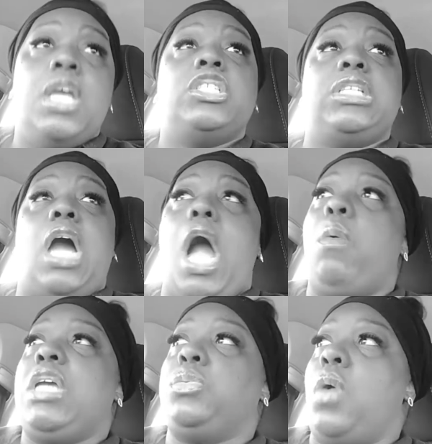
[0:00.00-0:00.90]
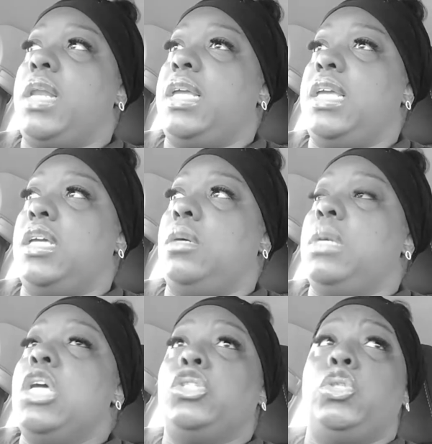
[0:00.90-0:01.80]
She always wanted him
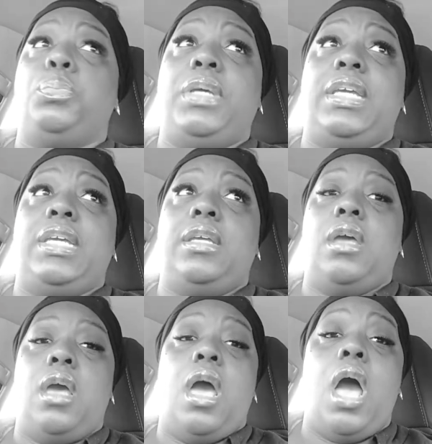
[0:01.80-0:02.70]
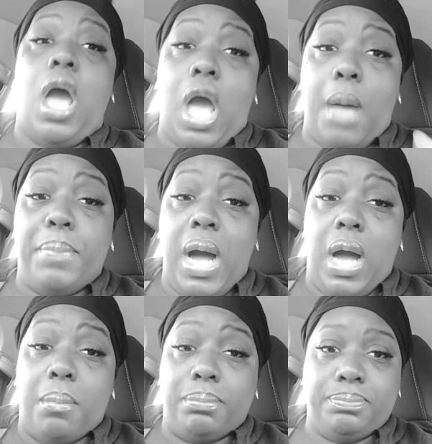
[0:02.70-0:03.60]
to be a
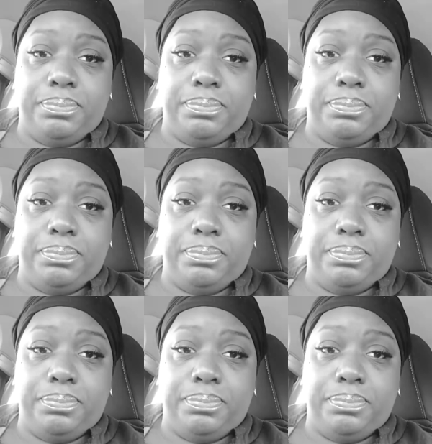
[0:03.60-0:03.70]
bum